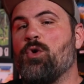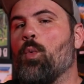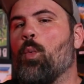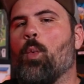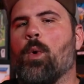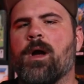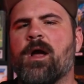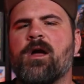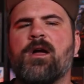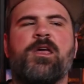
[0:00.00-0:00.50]

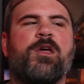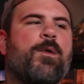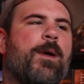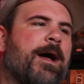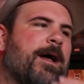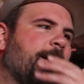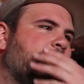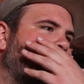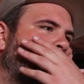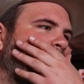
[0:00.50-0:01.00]
Where are you
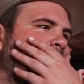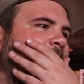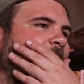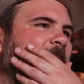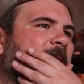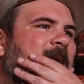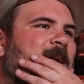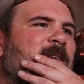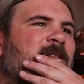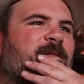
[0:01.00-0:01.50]
at on the
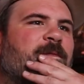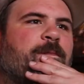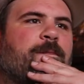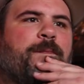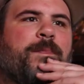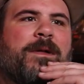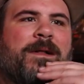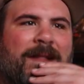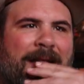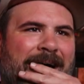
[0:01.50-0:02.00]
kind of
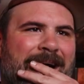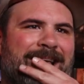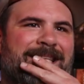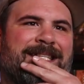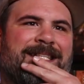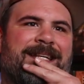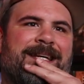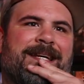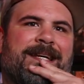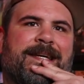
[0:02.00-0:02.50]

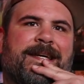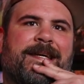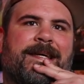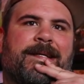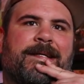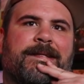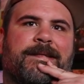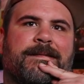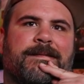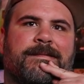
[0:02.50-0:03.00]
plastic
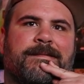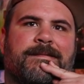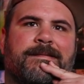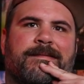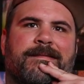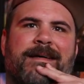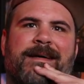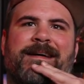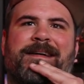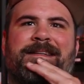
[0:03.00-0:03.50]

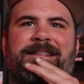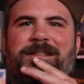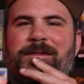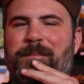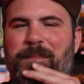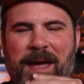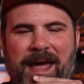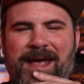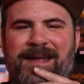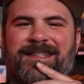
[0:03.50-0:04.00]

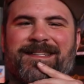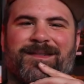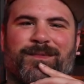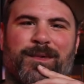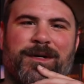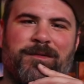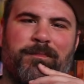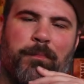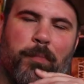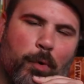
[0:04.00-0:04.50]
debate
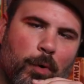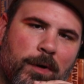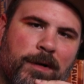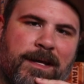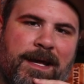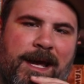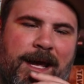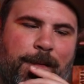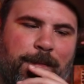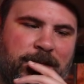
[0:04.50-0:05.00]
with board
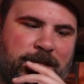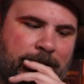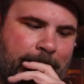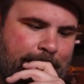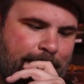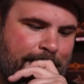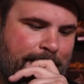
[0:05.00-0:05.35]
games?